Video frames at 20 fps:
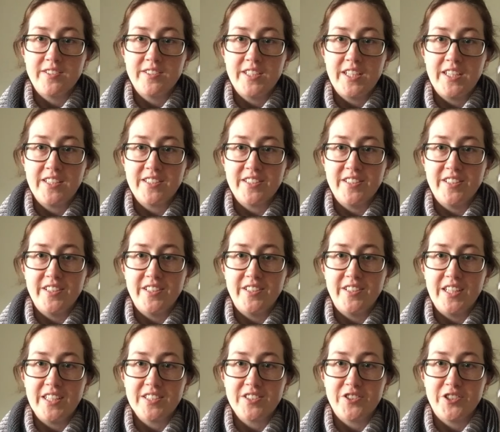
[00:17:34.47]
takes a little
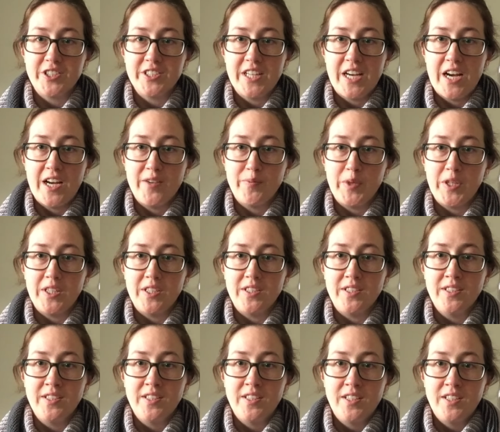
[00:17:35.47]
extra time and
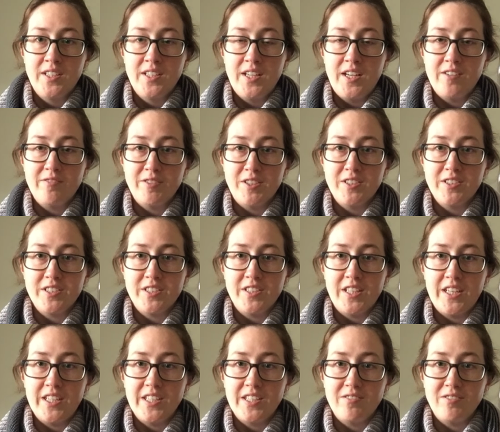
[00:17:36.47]
effort to
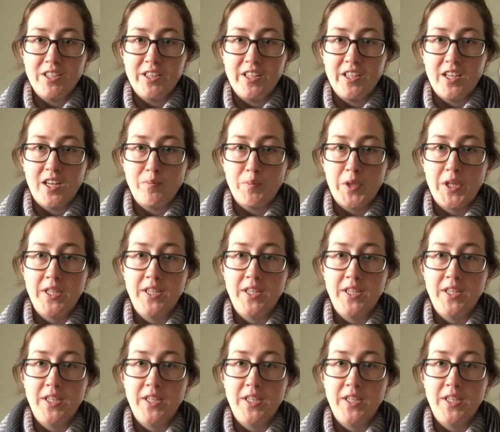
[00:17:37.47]
line everything up.